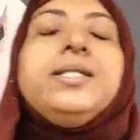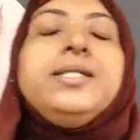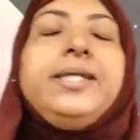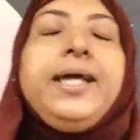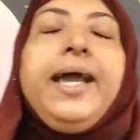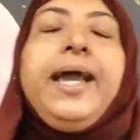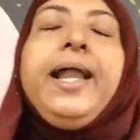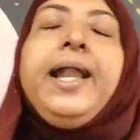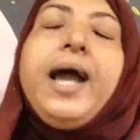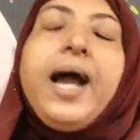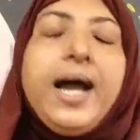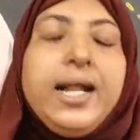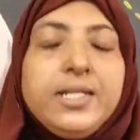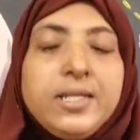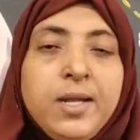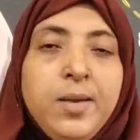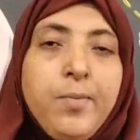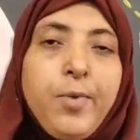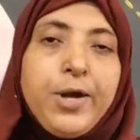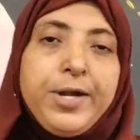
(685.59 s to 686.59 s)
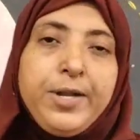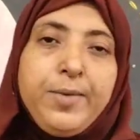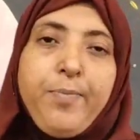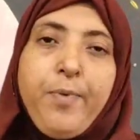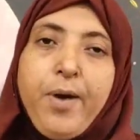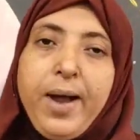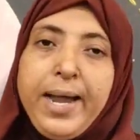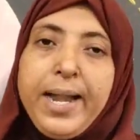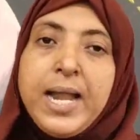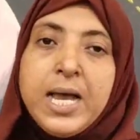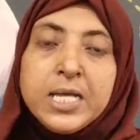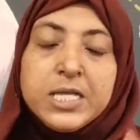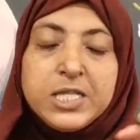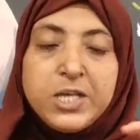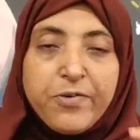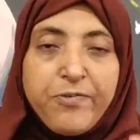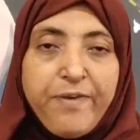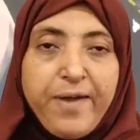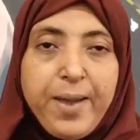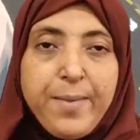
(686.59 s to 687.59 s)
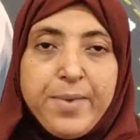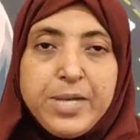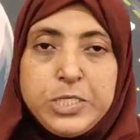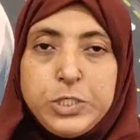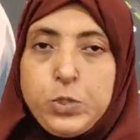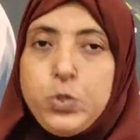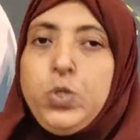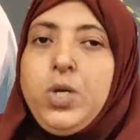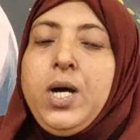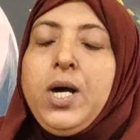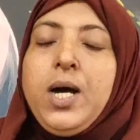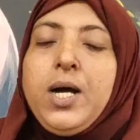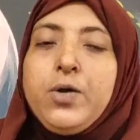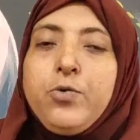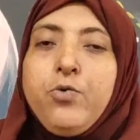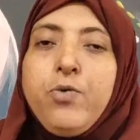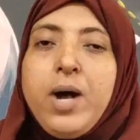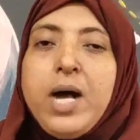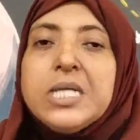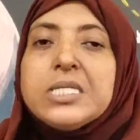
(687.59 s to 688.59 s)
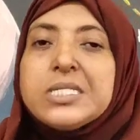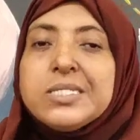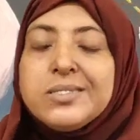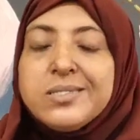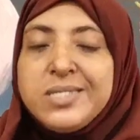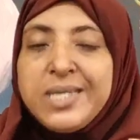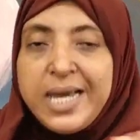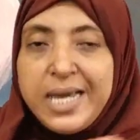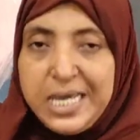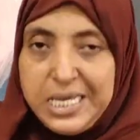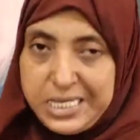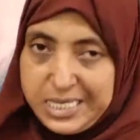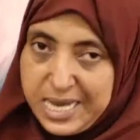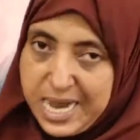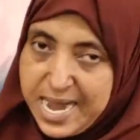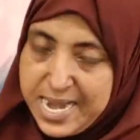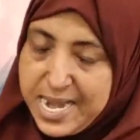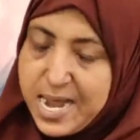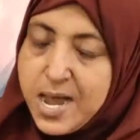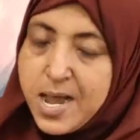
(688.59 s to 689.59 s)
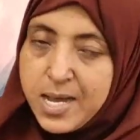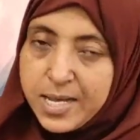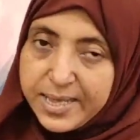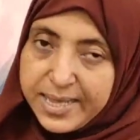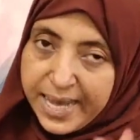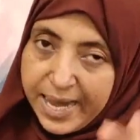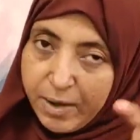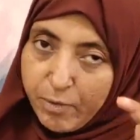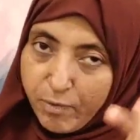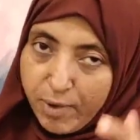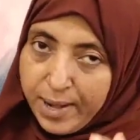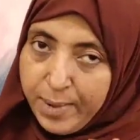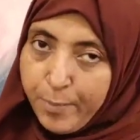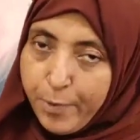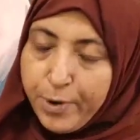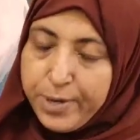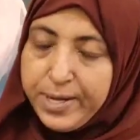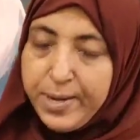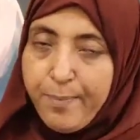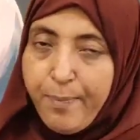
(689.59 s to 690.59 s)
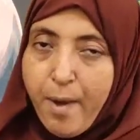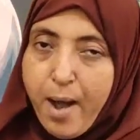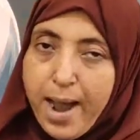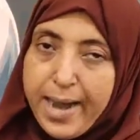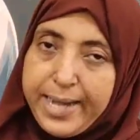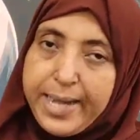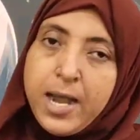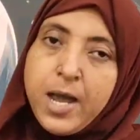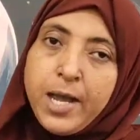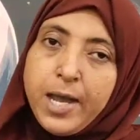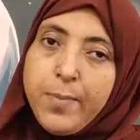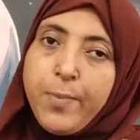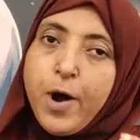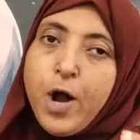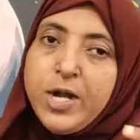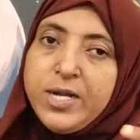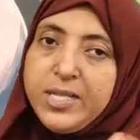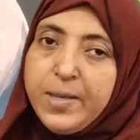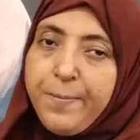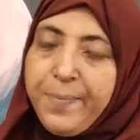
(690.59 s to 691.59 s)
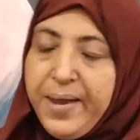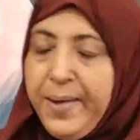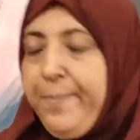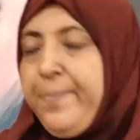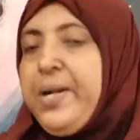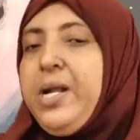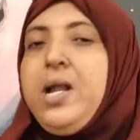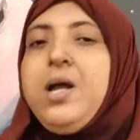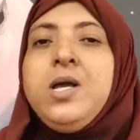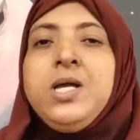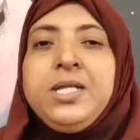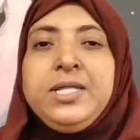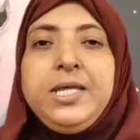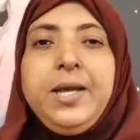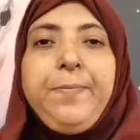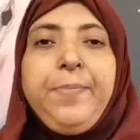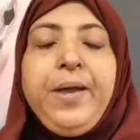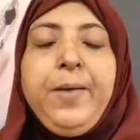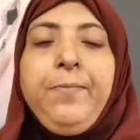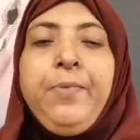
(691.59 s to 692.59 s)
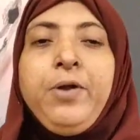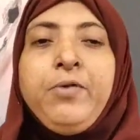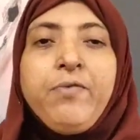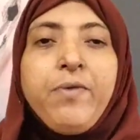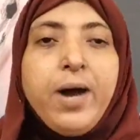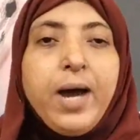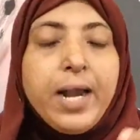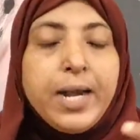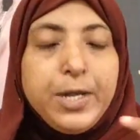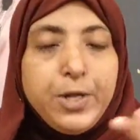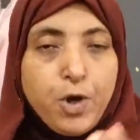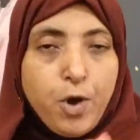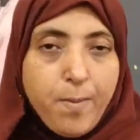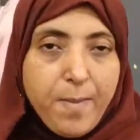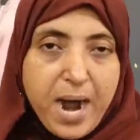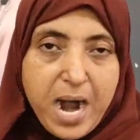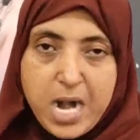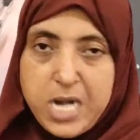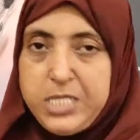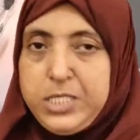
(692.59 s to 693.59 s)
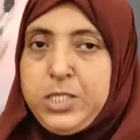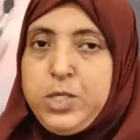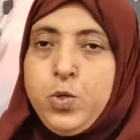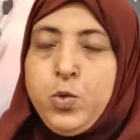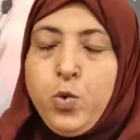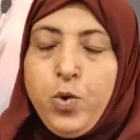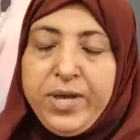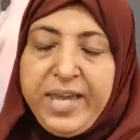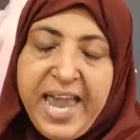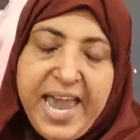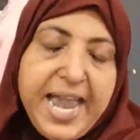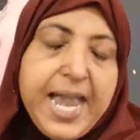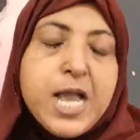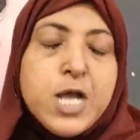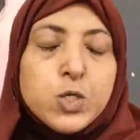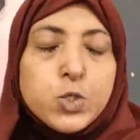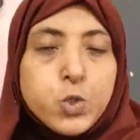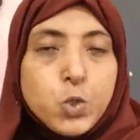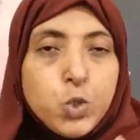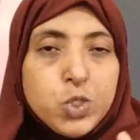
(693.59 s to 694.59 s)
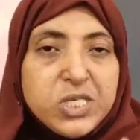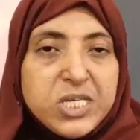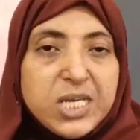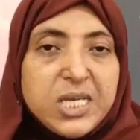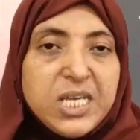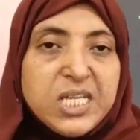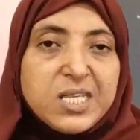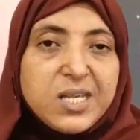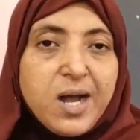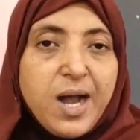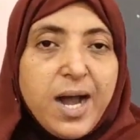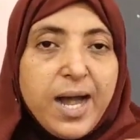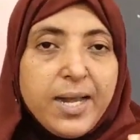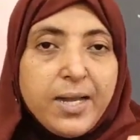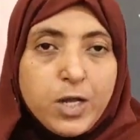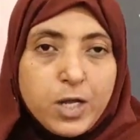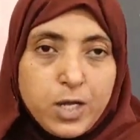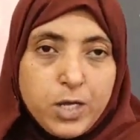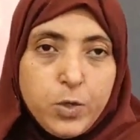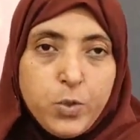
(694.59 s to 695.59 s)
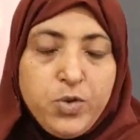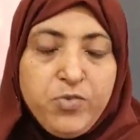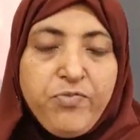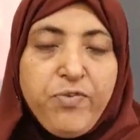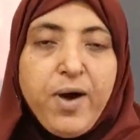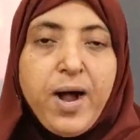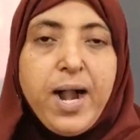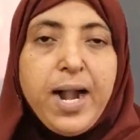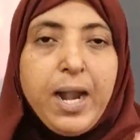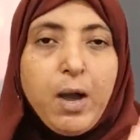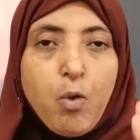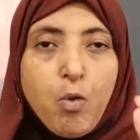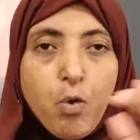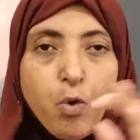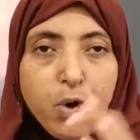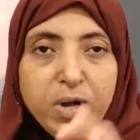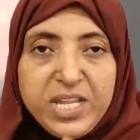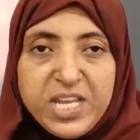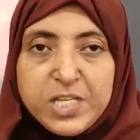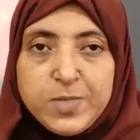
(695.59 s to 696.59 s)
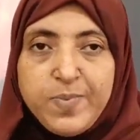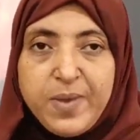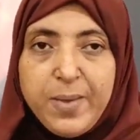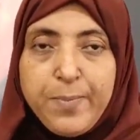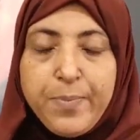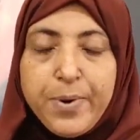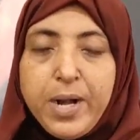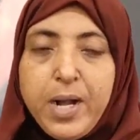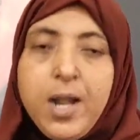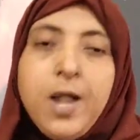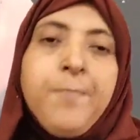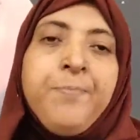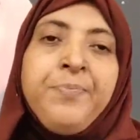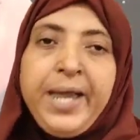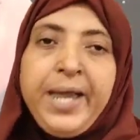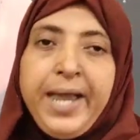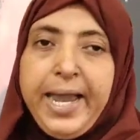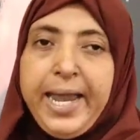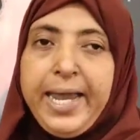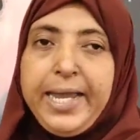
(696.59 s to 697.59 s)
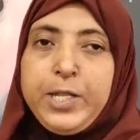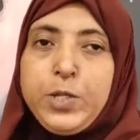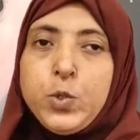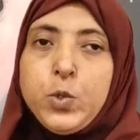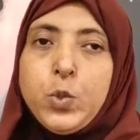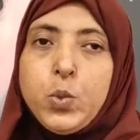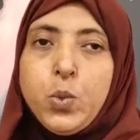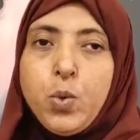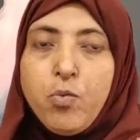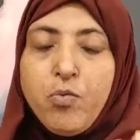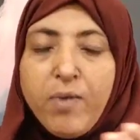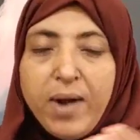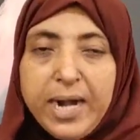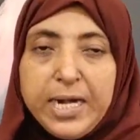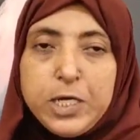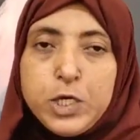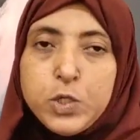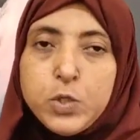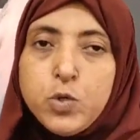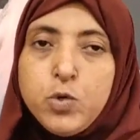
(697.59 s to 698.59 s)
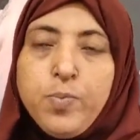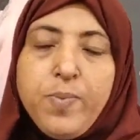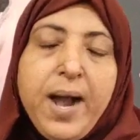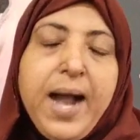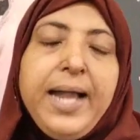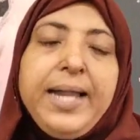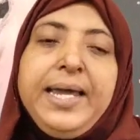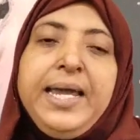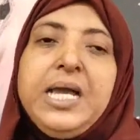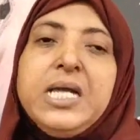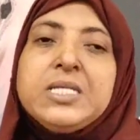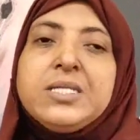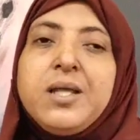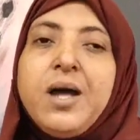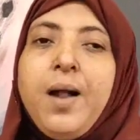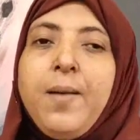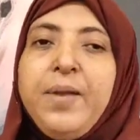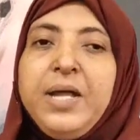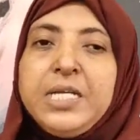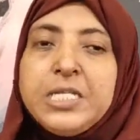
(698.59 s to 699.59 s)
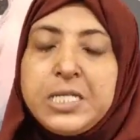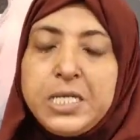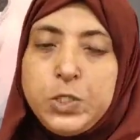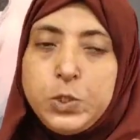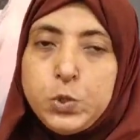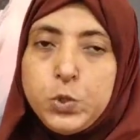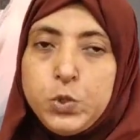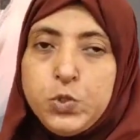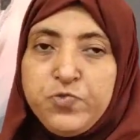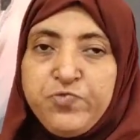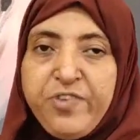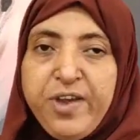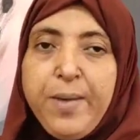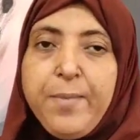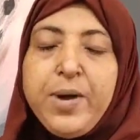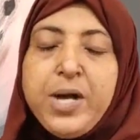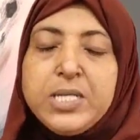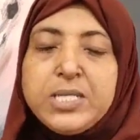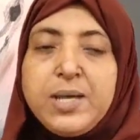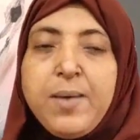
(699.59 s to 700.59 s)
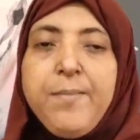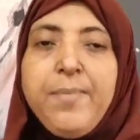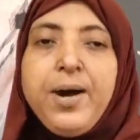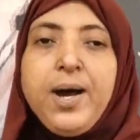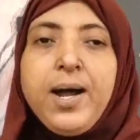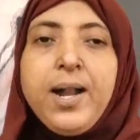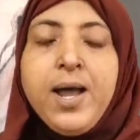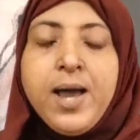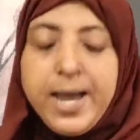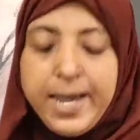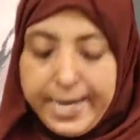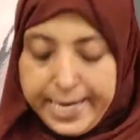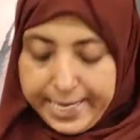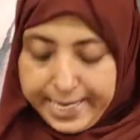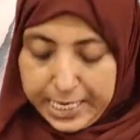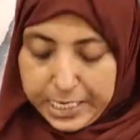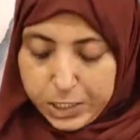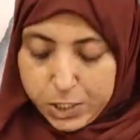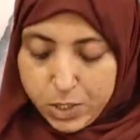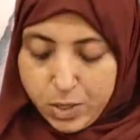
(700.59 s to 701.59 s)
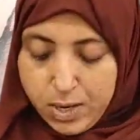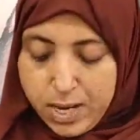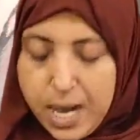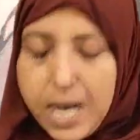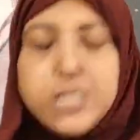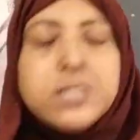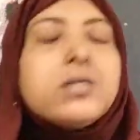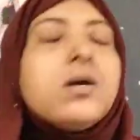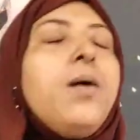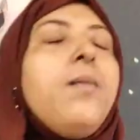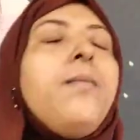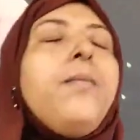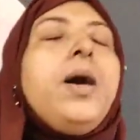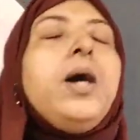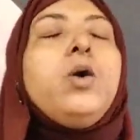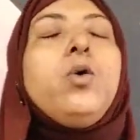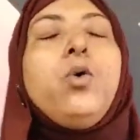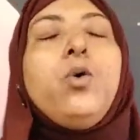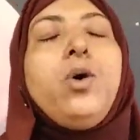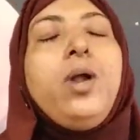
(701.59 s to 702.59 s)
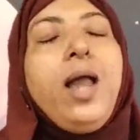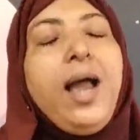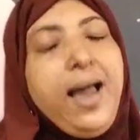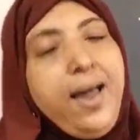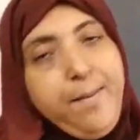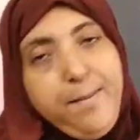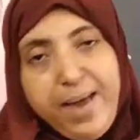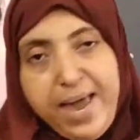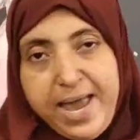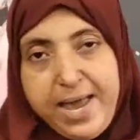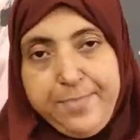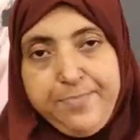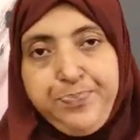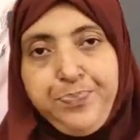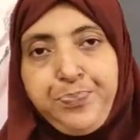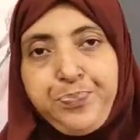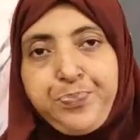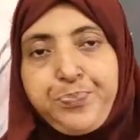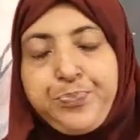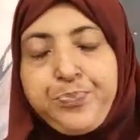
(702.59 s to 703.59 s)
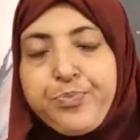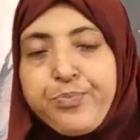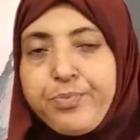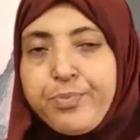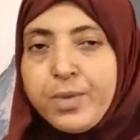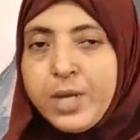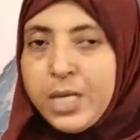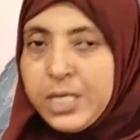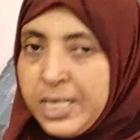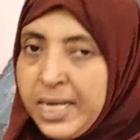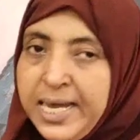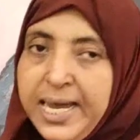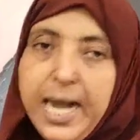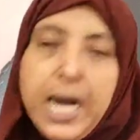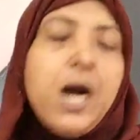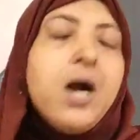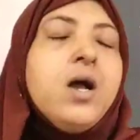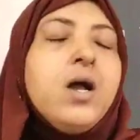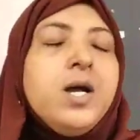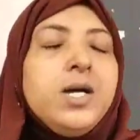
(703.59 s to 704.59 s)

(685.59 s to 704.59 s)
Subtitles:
Then another important point, the famous ruler was Genghis Khan. Then one important point about the people were nomads. Okay, so Genghis Khan unified all these people into one group and he established his own famous empire. It is known as a Mongol Empire. Clear?